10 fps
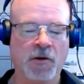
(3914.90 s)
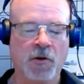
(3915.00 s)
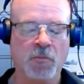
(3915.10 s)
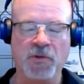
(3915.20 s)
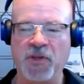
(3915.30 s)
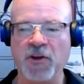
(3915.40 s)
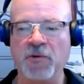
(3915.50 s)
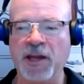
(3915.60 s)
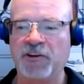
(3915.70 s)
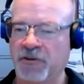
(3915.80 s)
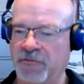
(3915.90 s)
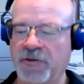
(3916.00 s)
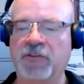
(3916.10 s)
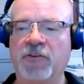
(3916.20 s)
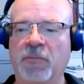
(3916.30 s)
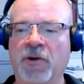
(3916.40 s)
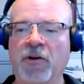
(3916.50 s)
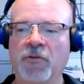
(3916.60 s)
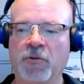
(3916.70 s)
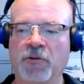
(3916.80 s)
but they don't actually fix them.
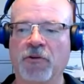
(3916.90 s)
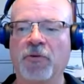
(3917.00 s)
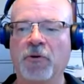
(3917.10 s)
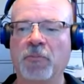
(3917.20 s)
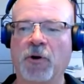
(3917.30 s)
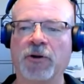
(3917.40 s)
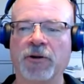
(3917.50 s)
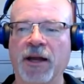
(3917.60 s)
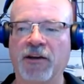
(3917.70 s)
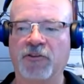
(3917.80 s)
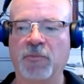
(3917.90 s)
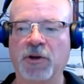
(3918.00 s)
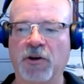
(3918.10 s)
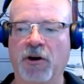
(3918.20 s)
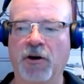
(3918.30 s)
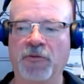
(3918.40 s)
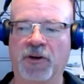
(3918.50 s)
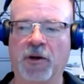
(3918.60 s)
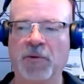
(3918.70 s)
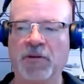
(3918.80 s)
There's a third party that has to be called to
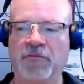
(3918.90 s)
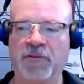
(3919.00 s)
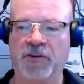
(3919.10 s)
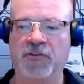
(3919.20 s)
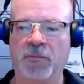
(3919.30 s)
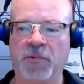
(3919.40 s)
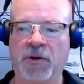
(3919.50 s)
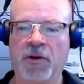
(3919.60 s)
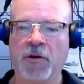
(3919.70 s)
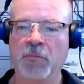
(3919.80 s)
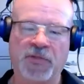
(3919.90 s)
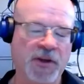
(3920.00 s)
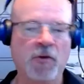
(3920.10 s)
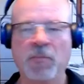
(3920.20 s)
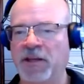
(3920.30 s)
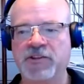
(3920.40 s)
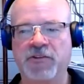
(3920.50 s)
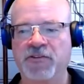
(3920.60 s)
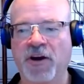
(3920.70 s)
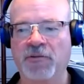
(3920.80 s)
come in and fix them, but they don't manage the
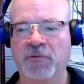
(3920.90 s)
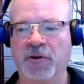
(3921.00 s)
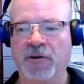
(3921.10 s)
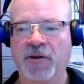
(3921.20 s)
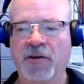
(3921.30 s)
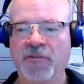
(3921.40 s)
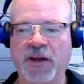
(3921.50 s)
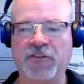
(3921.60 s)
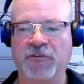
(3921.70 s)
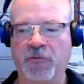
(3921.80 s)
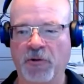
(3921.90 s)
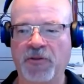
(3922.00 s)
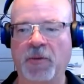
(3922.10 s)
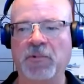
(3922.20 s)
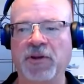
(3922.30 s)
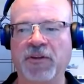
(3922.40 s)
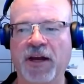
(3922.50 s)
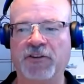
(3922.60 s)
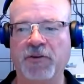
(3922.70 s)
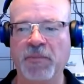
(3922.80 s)
software. That's a fourth company that
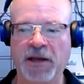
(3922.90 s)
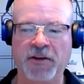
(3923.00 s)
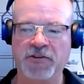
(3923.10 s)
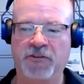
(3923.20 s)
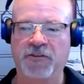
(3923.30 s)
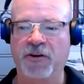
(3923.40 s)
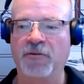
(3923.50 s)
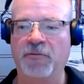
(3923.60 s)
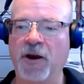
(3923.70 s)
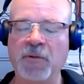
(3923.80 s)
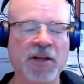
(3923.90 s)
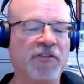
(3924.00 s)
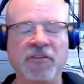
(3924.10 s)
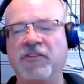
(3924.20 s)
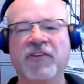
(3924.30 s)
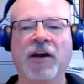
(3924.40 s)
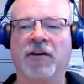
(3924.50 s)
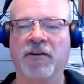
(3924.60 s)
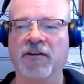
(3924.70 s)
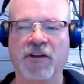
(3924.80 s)
actually manages the software. I mean, it's insane.
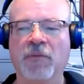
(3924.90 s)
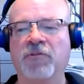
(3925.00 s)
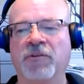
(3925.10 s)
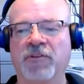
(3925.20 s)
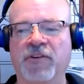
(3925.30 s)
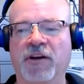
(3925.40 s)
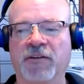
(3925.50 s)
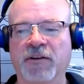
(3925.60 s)
It is absolutely insane.